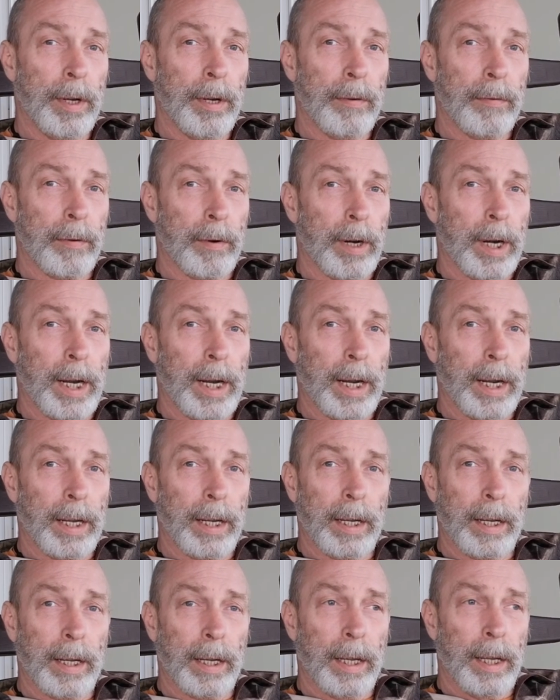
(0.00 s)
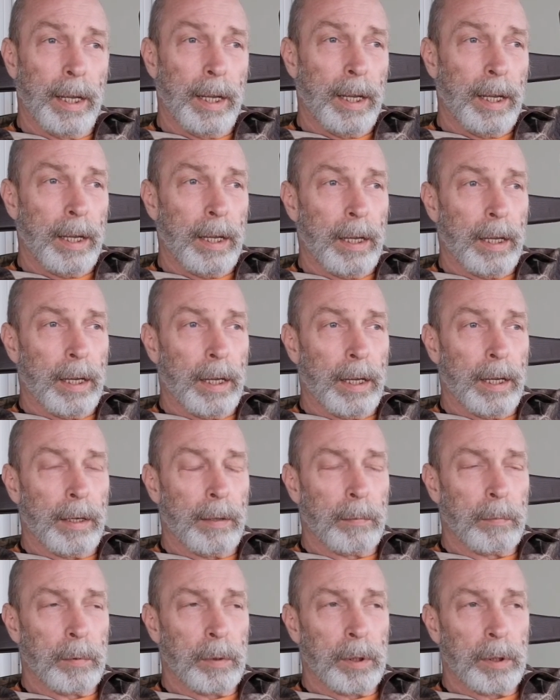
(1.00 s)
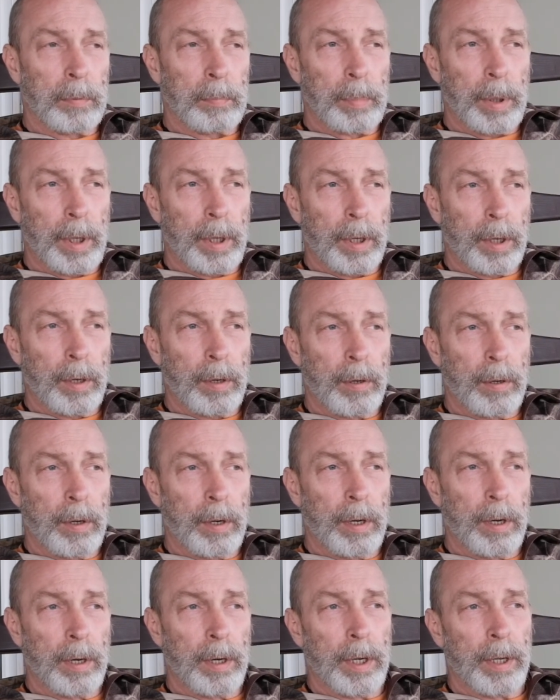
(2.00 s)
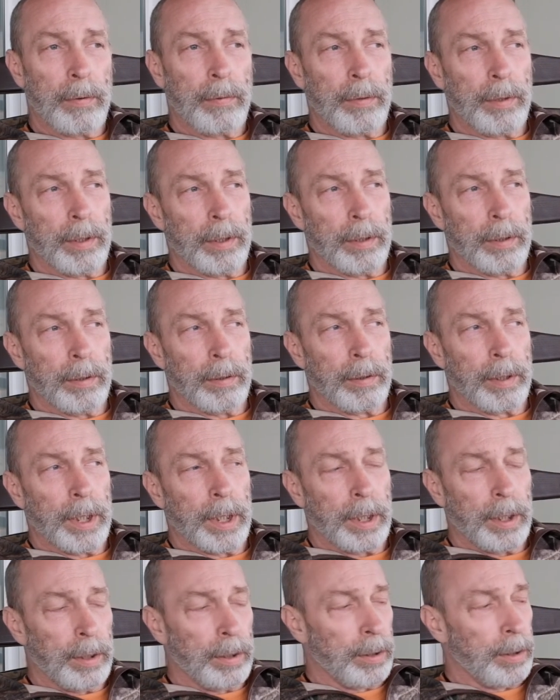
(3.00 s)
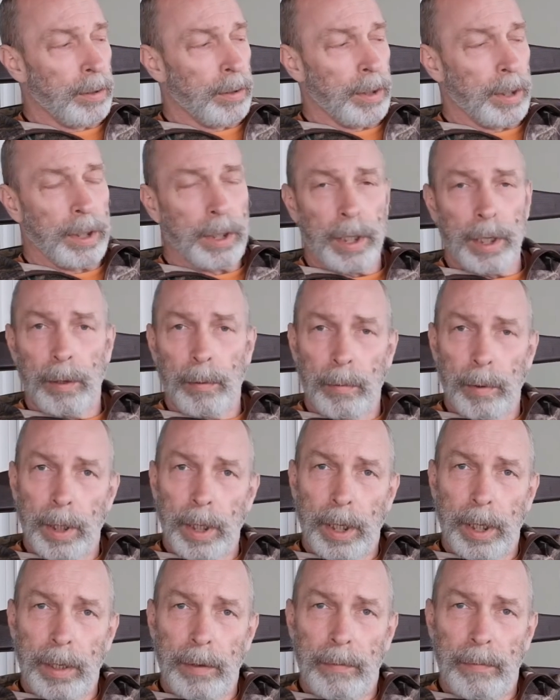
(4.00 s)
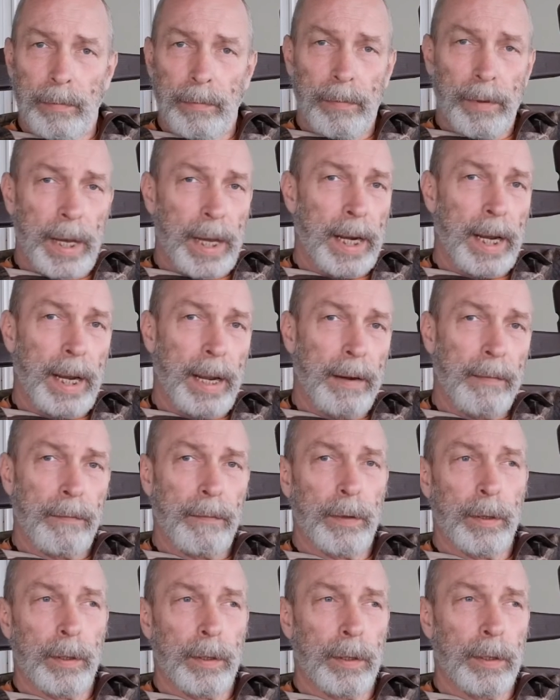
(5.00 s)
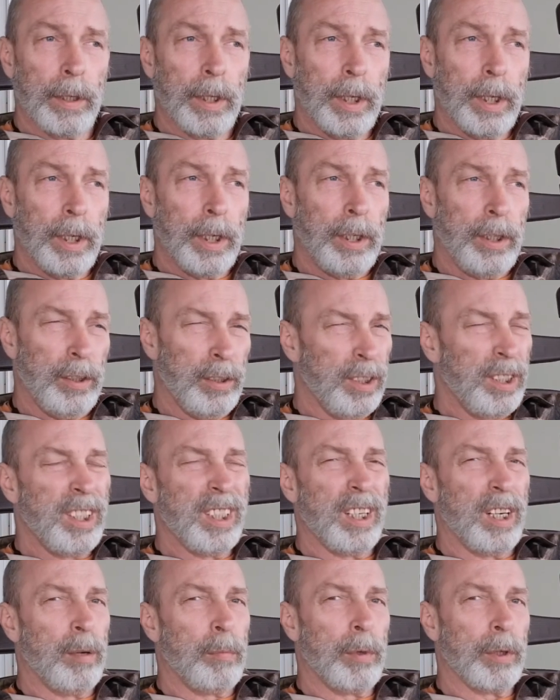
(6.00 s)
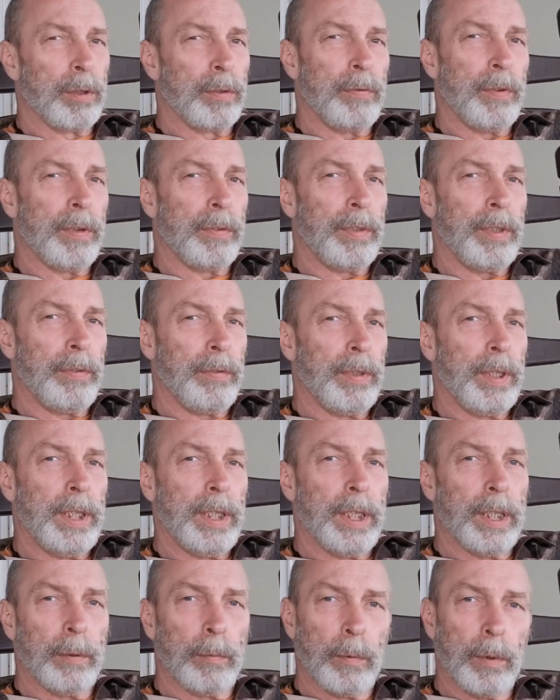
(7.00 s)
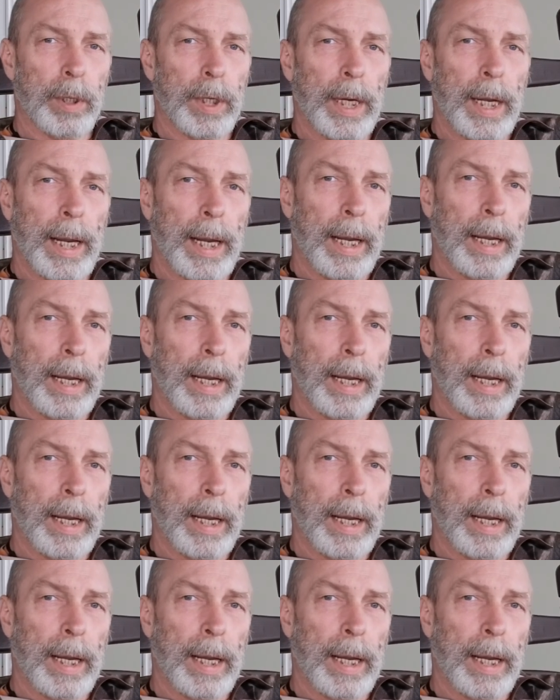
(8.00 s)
hanking. And with paracord, if you get used to it and you get a really good fat handful, you can get almost 50 feet in one hank.